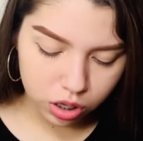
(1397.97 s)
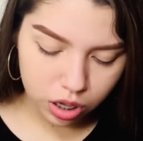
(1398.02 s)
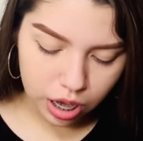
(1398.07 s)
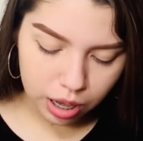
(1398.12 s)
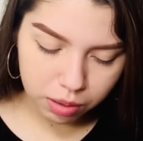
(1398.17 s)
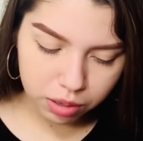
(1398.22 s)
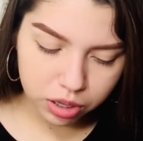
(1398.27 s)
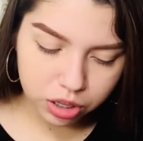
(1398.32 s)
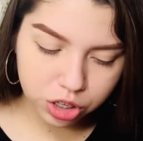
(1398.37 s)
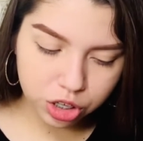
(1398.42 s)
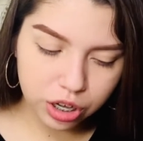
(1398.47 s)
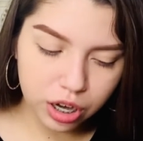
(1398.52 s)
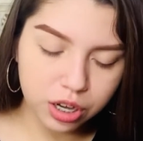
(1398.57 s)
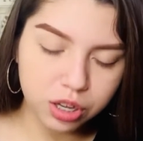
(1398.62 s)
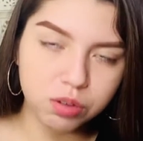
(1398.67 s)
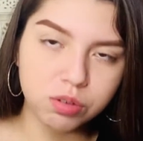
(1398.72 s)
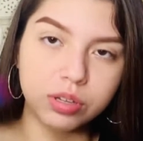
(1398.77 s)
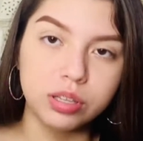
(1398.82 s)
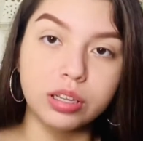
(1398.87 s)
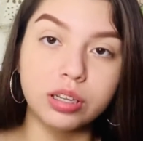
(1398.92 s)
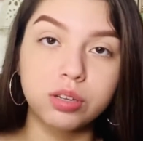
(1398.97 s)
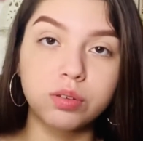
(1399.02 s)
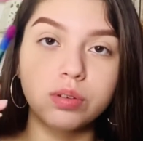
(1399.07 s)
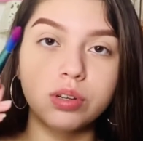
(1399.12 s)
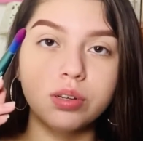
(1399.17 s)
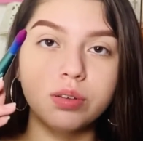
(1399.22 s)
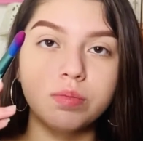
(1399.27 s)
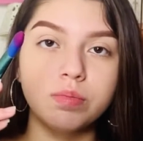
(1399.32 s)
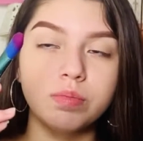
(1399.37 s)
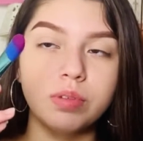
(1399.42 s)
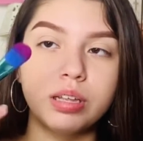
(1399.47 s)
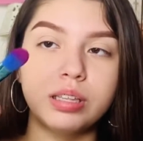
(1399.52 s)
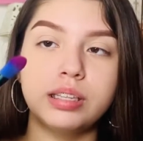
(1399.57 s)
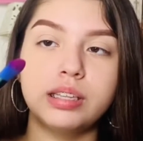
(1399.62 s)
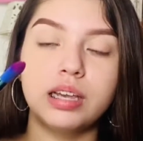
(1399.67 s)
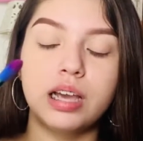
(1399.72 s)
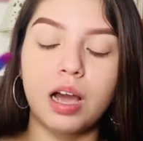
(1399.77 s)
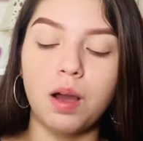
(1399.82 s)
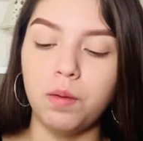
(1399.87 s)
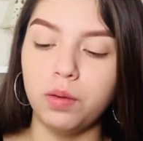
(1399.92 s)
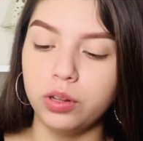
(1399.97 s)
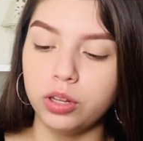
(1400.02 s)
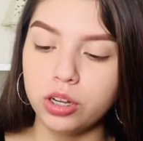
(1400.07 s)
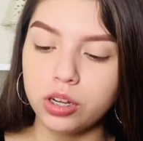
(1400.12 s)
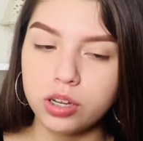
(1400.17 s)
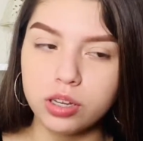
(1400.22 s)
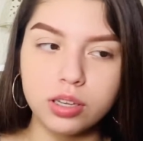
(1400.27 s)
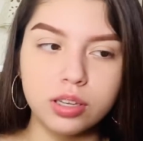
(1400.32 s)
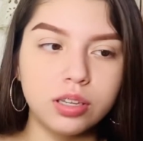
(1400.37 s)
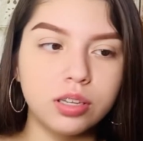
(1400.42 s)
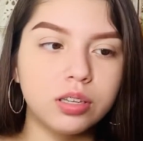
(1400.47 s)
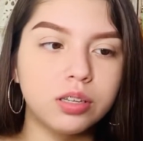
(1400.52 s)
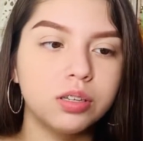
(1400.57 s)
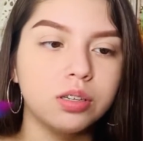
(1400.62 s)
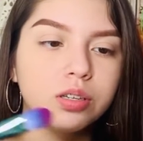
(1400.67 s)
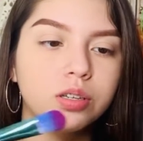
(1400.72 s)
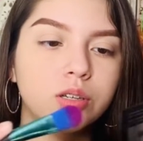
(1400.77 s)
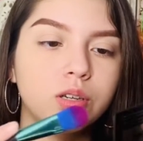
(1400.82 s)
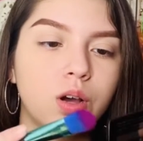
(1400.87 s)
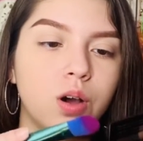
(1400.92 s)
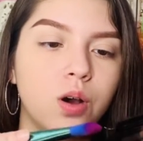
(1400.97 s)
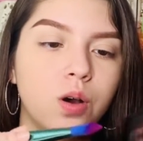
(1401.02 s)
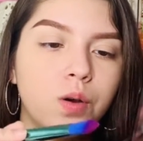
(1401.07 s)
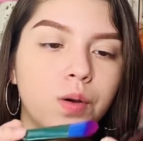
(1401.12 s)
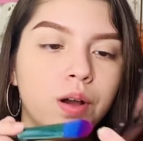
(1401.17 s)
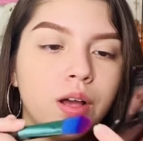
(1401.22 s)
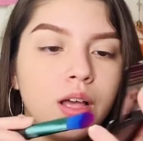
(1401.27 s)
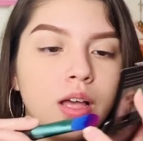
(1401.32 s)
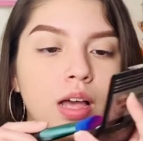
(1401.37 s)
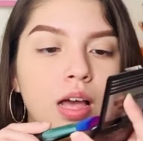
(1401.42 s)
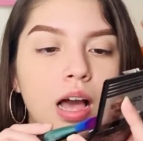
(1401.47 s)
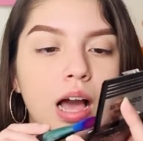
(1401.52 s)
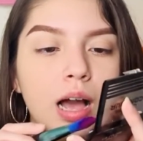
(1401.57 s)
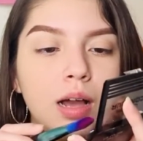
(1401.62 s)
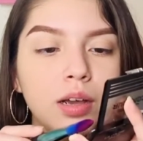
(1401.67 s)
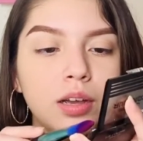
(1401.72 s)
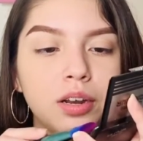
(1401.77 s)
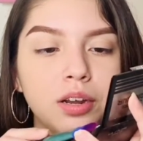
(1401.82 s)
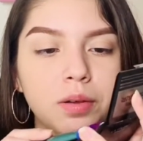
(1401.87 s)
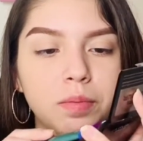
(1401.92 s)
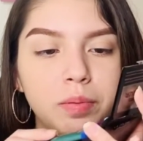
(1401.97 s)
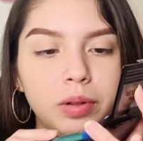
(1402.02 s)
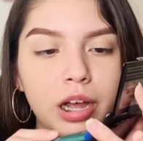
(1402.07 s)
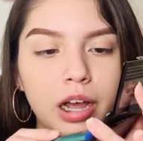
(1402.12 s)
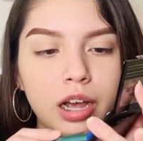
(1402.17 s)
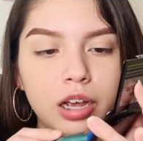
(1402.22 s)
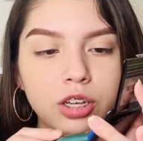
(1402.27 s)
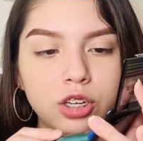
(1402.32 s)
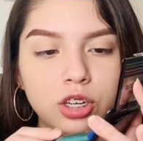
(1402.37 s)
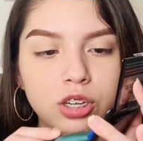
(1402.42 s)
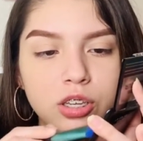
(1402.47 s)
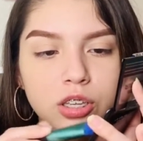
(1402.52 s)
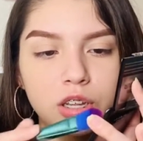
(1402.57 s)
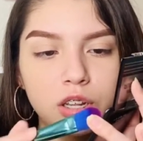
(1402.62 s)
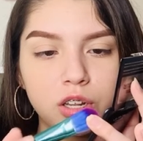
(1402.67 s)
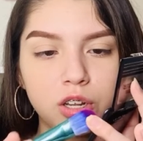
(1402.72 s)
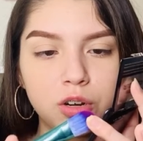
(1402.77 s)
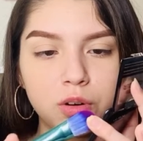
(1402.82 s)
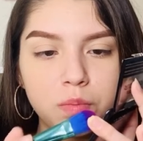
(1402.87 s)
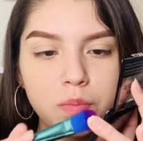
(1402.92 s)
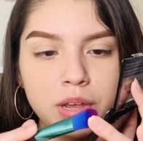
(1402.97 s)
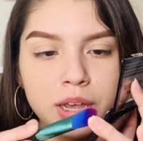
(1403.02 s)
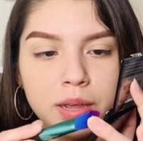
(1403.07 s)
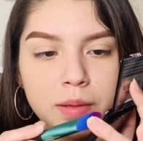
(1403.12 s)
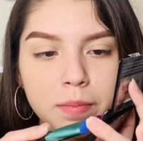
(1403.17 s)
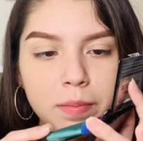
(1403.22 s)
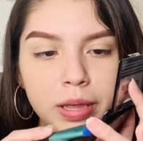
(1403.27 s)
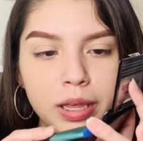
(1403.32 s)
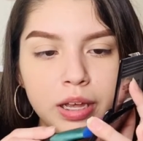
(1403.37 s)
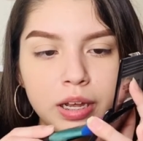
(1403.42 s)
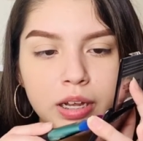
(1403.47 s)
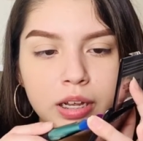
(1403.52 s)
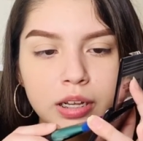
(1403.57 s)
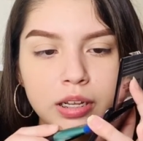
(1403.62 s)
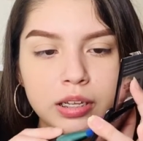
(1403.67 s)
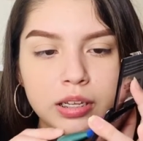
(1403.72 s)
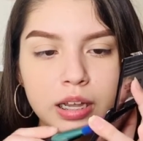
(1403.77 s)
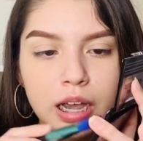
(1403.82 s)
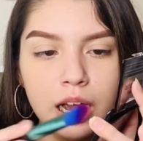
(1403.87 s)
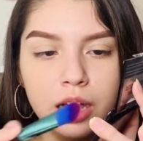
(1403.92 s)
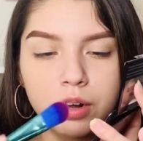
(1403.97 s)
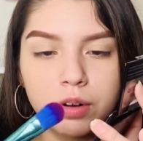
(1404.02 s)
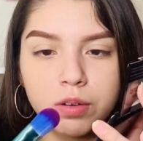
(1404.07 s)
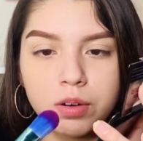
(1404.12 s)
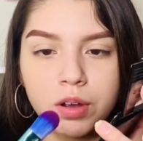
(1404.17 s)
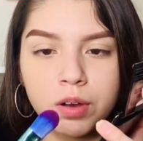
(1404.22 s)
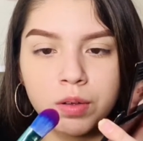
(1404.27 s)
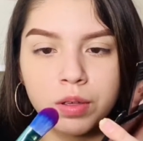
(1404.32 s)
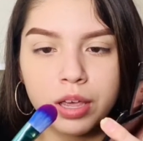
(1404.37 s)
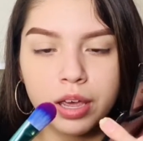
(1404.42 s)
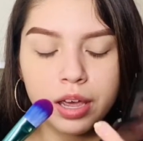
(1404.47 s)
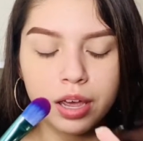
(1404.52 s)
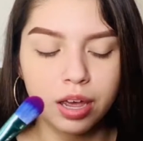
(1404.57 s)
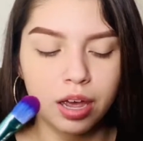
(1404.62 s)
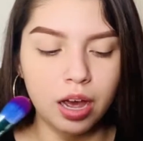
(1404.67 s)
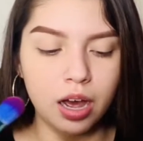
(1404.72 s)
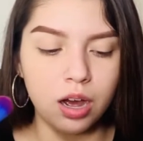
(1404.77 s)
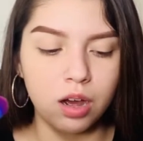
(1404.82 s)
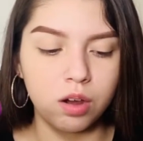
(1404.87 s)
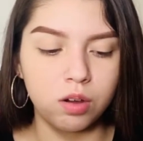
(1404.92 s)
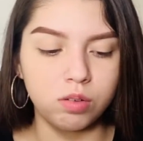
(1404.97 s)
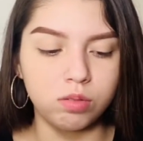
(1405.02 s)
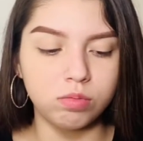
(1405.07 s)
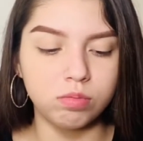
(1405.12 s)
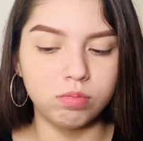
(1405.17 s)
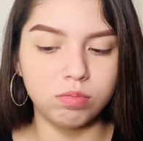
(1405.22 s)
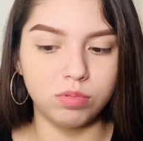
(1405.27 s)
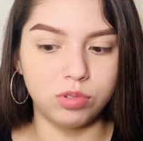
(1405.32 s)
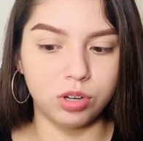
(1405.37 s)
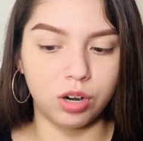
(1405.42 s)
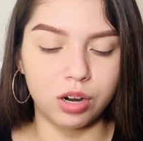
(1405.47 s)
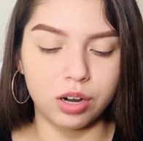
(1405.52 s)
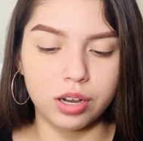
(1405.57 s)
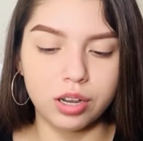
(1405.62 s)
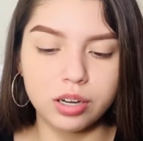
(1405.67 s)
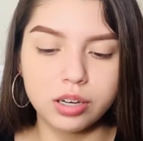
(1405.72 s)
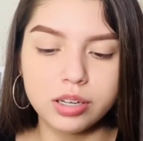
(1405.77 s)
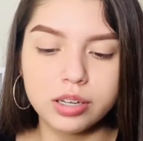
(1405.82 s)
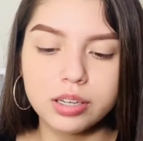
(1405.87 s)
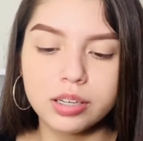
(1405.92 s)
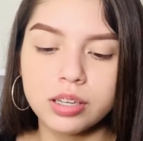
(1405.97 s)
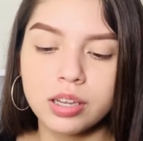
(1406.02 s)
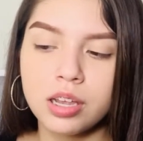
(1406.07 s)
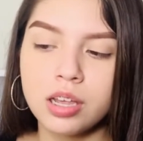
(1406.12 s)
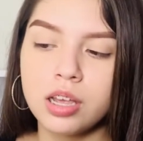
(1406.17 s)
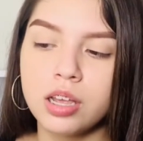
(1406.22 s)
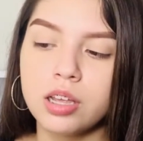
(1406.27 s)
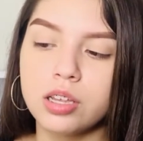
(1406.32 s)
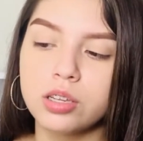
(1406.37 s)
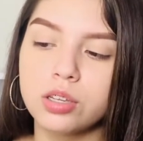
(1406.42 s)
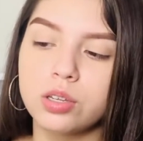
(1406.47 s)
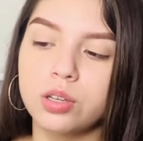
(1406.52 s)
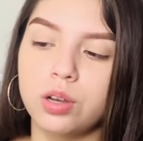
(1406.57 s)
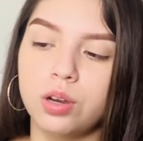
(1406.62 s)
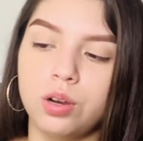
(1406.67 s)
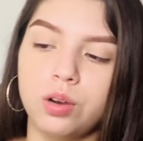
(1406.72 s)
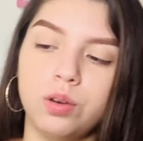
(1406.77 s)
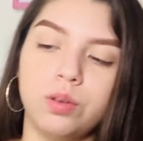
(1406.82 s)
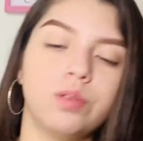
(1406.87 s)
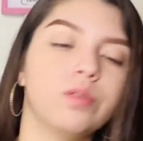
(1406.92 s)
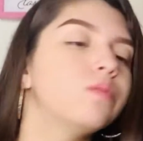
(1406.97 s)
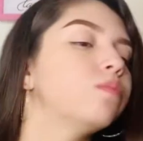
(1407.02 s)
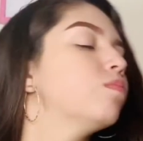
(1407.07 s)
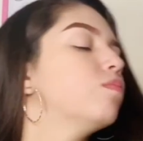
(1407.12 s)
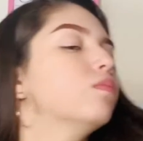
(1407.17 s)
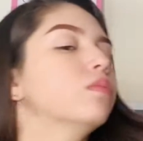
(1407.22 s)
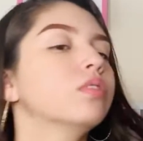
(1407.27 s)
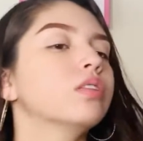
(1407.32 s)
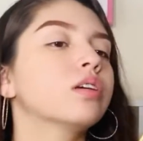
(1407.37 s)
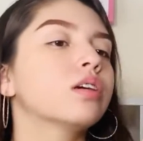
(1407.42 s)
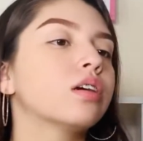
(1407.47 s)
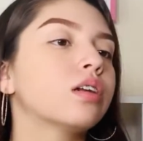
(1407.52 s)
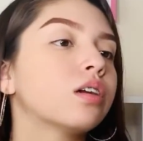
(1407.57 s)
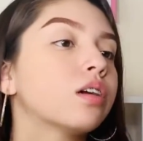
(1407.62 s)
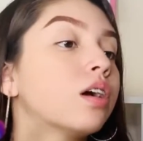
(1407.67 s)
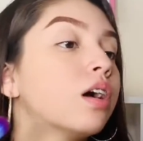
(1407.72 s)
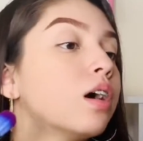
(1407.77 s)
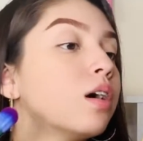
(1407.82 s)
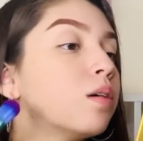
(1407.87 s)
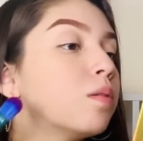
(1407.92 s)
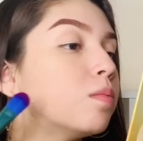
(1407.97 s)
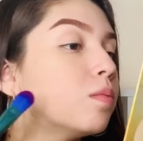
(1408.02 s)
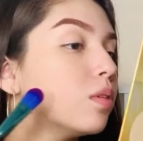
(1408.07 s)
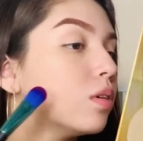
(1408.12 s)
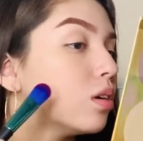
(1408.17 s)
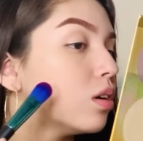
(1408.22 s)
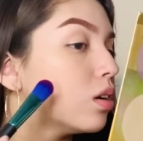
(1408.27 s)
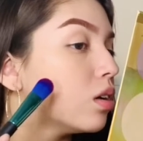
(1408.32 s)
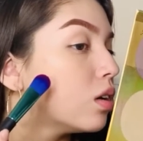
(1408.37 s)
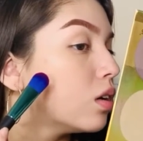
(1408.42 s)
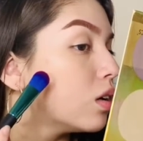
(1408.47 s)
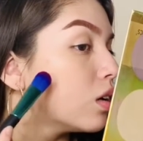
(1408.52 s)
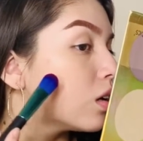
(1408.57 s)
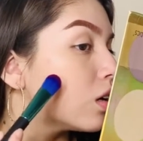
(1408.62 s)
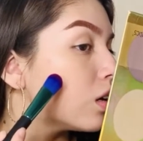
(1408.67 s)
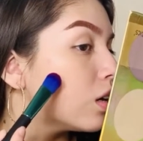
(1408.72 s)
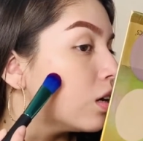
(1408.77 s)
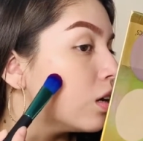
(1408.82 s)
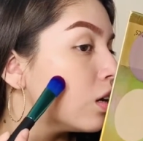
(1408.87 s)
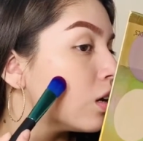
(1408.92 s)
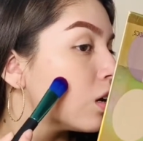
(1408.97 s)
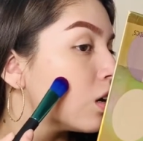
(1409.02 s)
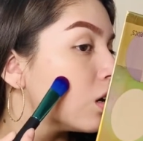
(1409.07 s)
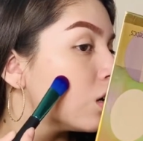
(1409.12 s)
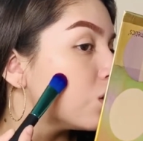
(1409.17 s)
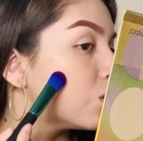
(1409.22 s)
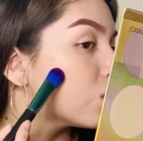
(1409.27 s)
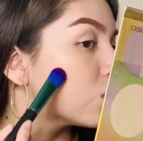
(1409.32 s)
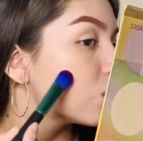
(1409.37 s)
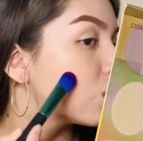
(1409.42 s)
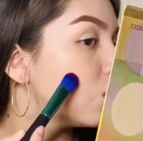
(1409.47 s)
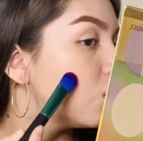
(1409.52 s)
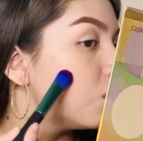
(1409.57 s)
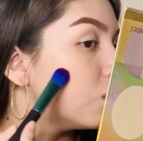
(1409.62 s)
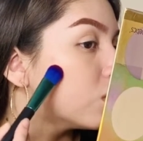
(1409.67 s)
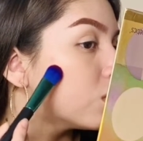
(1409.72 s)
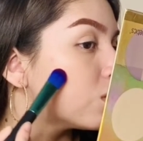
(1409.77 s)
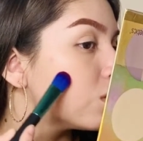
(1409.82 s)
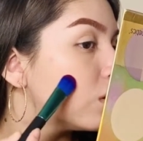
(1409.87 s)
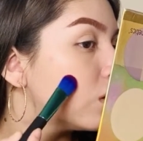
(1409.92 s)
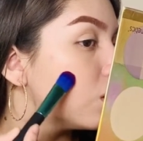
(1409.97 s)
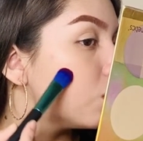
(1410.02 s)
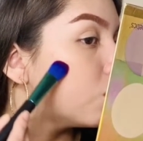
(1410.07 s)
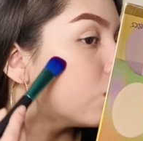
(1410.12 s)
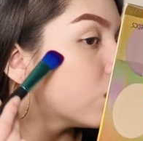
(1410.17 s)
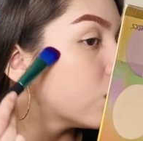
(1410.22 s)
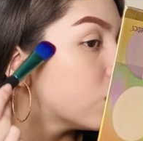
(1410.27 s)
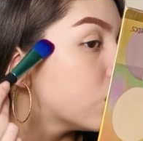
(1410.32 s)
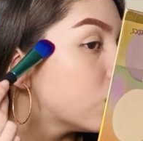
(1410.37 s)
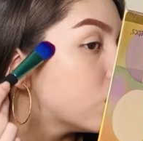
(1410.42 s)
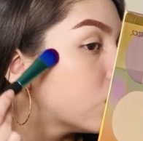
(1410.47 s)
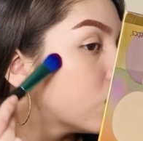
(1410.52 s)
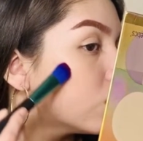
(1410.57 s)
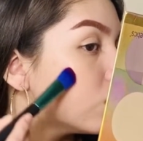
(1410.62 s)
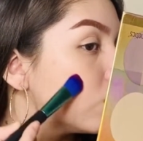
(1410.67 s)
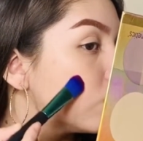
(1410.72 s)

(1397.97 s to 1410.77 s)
I'm gonna try and use this one and see how it looks. So I'm gonna apply just a little bit because I don't know yet how dark it is. So I'm gonna grab here and just go straight up with it.